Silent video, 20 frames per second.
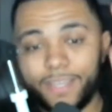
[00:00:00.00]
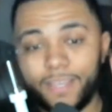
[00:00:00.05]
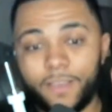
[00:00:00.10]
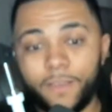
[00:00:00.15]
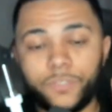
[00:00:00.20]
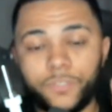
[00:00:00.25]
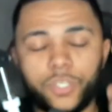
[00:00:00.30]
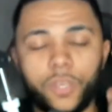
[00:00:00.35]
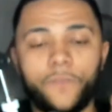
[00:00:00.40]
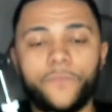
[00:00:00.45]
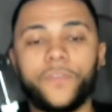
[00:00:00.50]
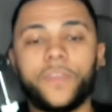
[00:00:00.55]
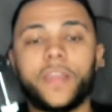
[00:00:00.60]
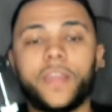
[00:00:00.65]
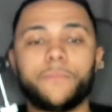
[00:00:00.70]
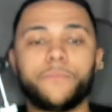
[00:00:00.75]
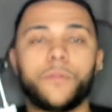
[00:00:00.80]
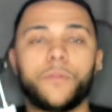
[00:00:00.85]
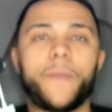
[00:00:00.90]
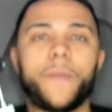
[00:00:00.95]
of Sofyan
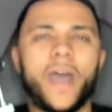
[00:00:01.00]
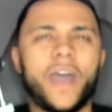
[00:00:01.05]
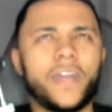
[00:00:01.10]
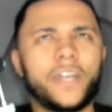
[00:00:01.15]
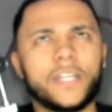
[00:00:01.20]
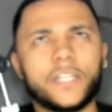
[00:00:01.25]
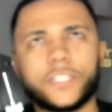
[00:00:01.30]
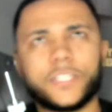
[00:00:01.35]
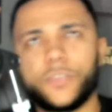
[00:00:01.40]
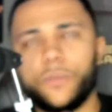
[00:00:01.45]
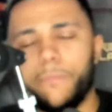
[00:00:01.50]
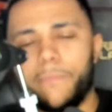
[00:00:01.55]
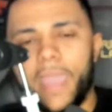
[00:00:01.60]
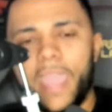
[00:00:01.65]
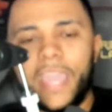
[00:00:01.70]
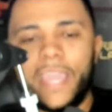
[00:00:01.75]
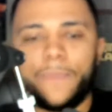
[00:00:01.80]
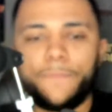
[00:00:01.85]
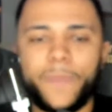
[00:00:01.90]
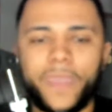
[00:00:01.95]
Amrabat. So
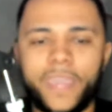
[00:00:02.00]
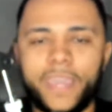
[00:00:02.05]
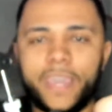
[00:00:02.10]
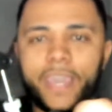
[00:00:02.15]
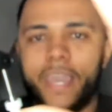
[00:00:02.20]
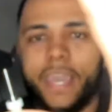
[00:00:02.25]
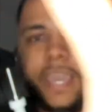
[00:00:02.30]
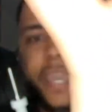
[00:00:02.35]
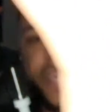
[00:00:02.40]
maybe it